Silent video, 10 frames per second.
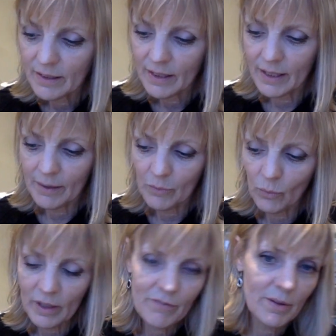um,
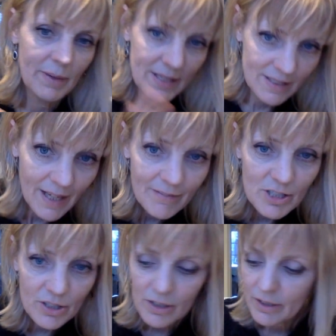one of them has
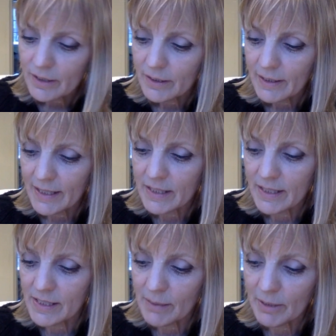lavender, and
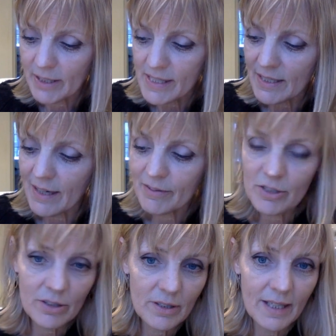Endymion has
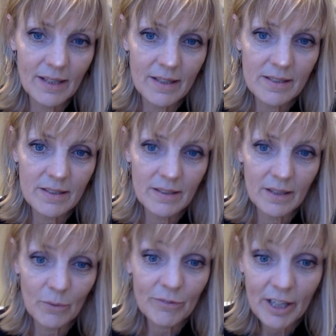lavender, and uh,
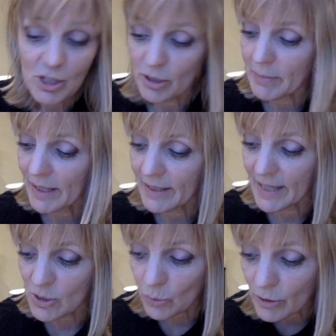Reflection Man
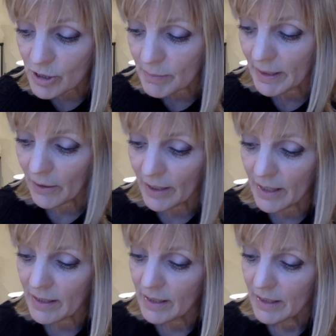has
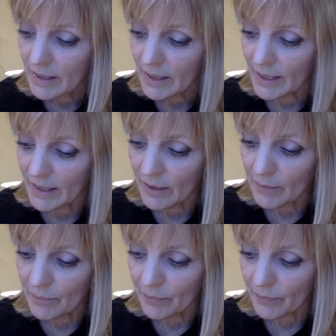rosemary.
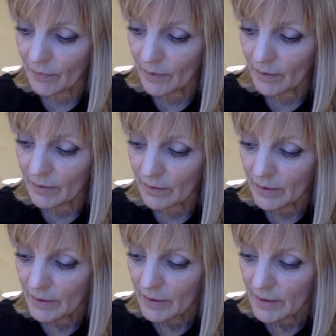Um,
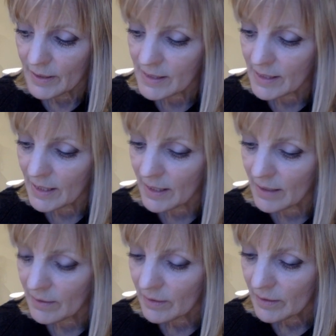let's see,